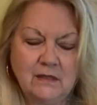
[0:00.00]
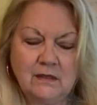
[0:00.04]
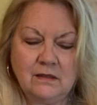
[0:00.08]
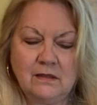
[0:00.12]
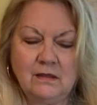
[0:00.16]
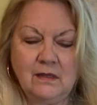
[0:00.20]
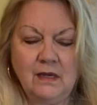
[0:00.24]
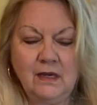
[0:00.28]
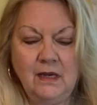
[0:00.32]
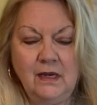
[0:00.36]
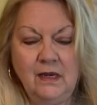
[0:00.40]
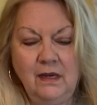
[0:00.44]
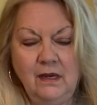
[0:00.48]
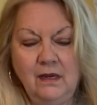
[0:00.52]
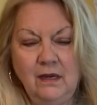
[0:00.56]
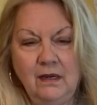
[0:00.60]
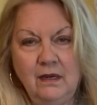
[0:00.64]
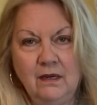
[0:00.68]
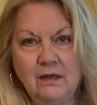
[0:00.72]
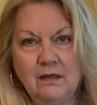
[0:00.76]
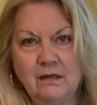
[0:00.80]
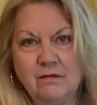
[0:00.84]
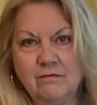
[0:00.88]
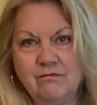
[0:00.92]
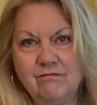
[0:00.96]
So, like,
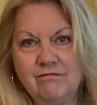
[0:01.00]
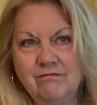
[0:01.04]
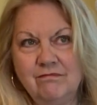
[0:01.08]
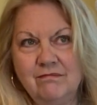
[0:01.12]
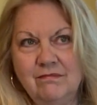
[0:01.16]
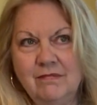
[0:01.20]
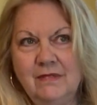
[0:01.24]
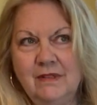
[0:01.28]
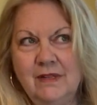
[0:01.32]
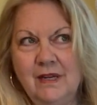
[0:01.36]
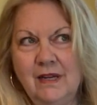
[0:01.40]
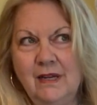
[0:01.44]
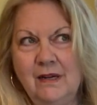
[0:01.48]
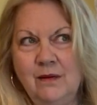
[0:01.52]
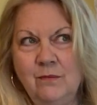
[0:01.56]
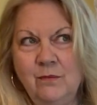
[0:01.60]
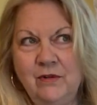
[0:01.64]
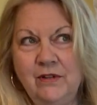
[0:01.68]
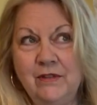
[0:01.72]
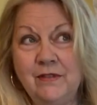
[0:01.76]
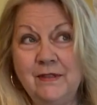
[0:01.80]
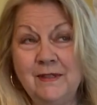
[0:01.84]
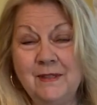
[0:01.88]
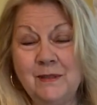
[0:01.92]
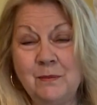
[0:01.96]
okay, I'm
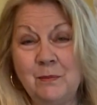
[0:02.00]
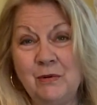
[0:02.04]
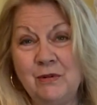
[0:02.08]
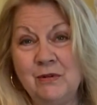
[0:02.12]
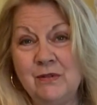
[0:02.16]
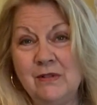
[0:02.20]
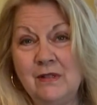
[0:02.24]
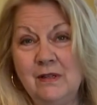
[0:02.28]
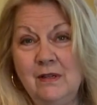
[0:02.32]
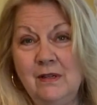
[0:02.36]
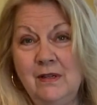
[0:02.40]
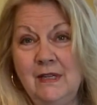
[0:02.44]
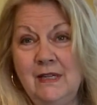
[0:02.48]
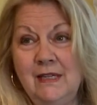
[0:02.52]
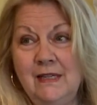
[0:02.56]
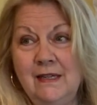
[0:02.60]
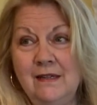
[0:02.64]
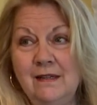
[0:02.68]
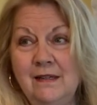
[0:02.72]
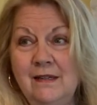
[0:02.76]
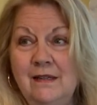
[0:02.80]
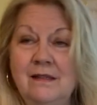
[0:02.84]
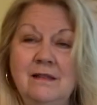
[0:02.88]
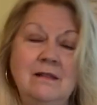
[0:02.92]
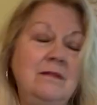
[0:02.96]
with this person
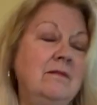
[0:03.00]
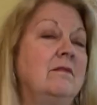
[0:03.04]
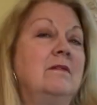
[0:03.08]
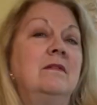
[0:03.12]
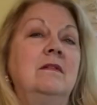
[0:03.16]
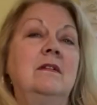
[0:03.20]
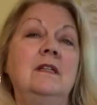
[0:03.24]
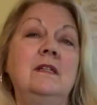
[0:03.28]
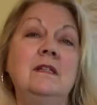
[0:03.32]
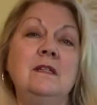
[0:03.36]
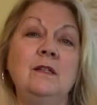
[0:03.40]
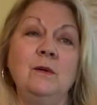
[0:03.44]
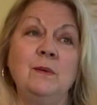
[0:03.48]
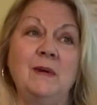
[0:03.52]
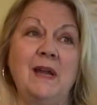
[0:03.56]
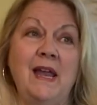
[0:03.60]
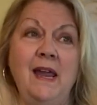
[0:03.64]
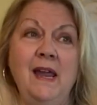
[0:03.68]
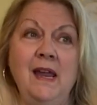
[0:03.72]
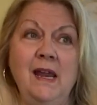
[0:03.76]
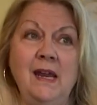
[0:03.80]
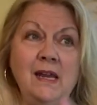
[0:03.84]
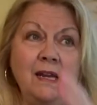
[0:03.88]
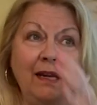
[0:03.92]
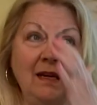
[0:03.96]
and it's
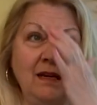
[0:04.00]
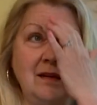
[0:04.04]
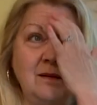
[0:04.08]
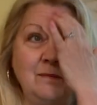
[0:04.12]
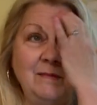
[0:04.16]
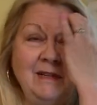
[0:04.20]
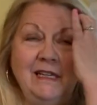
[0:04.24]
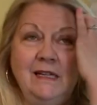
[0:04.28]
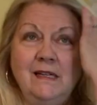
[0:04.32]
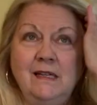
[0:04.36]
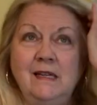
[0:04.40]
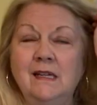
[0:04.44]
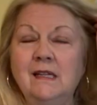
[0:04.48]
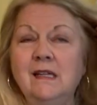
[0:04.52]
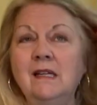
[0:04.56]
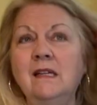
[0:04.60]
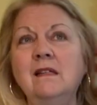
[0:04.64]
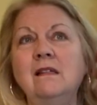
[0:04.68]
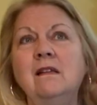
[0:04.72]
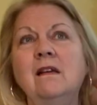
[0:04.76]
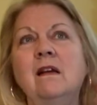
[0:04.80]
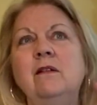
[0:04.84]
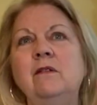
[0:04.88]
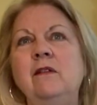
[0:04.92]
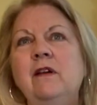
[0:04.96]
okay. I mean, I
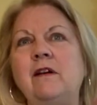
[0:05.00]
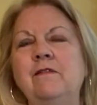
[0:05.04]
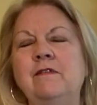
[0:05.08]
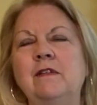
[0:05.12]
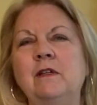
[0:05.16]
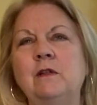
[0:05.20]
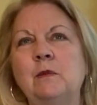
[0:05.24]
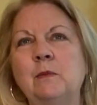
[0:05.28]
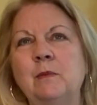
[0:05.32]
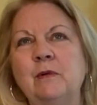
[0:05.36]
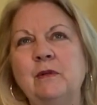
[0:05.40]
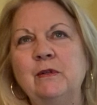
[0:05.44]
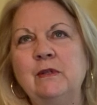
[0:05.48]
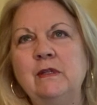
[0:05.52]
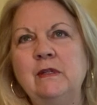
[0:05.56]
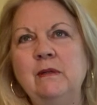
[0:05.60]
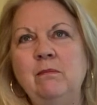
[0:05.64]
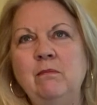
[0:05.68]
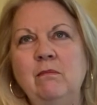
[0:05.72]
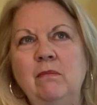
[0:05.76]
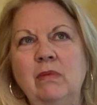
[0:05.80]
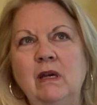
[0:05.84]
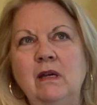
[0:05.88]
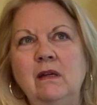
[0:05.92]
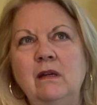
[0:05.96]
guess I love this
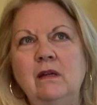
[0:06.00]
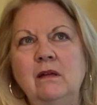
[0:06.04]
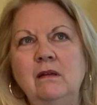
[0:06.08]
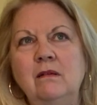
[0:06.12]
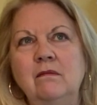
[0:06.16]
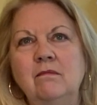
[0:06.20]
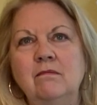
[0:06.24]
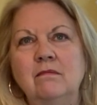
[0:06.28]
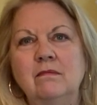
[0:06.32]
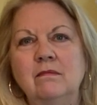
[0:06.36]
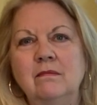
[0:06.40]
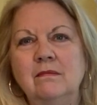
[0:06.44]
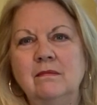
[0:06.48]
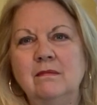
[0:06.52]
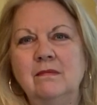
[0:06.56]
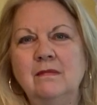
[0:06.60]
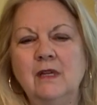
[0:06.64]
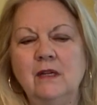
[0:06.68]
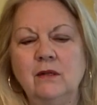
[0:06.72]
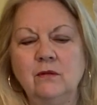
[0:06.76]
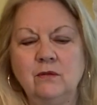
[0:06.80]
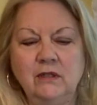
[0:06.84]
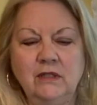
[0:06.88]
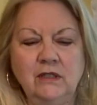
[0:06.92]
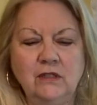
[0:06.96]
person, but I'm
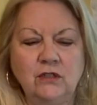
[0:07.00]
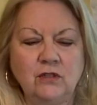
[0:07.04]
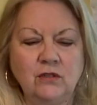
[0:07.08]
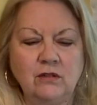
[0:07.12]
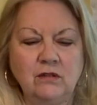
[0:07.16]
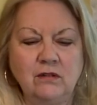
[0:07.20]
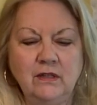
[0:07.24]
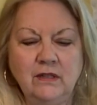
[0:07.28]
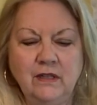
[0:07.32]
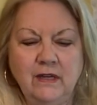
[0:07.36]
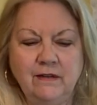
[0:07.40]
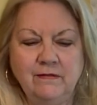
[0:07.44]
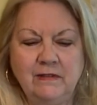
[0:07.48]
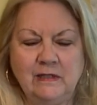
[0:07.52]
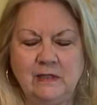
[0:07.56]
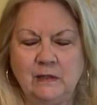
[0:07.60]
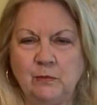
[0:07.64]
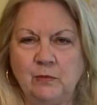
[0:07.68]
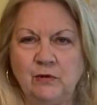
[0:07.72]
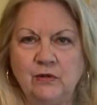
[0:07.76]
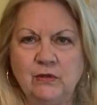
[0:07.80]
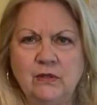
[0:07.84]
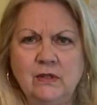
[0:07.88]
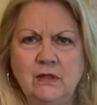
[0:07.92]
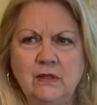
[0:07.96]
not really sure I love this
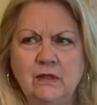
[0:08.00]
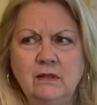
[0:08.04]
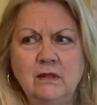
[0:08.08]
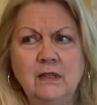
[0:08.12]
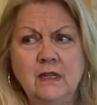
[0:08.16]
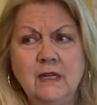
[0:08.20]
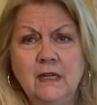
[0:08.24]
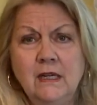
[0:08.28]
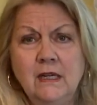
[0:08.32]
person.